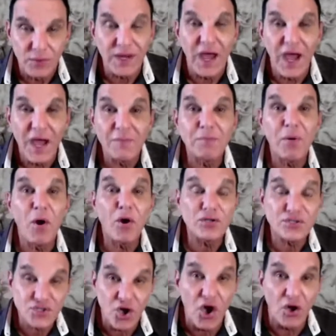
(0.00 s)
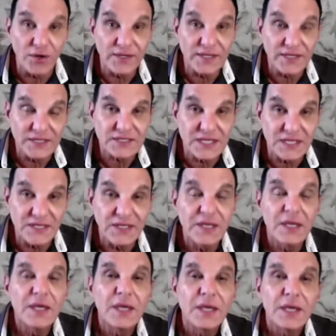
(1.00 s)
when I pass on, he said.
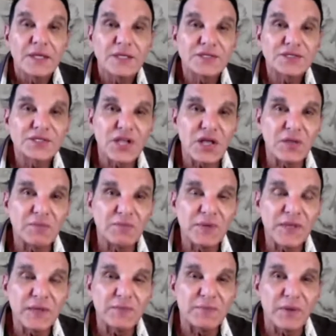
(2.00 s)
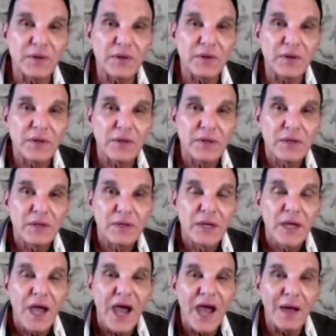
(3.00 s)
Tell people
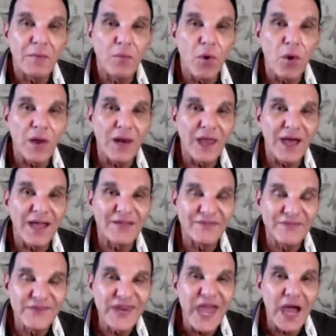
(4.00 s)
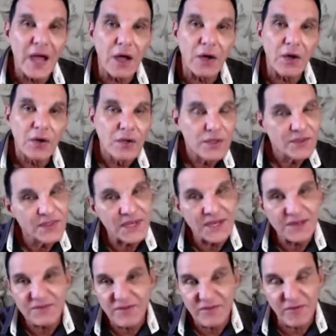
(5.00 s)
I'm more alive now
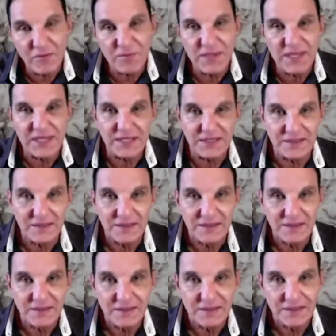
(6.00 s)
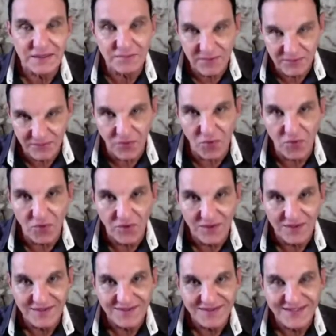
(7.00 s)
than I've ever been before.
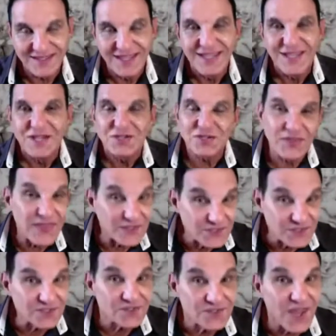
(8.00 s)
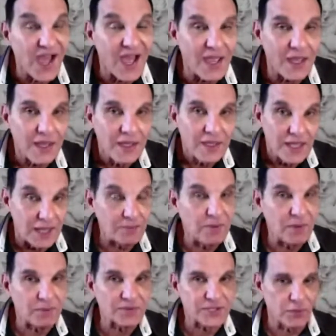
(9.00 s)
So they didn't die.
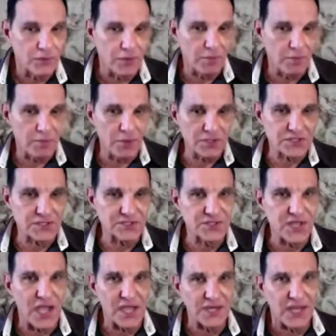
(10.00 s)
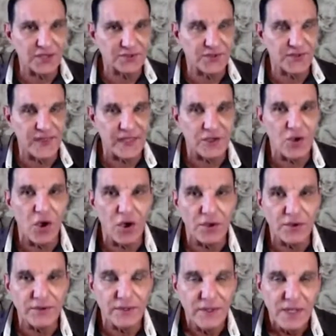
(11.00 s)
And people say, well, the apostles died out and they're
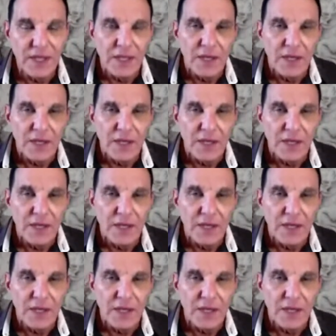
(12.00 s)
gone.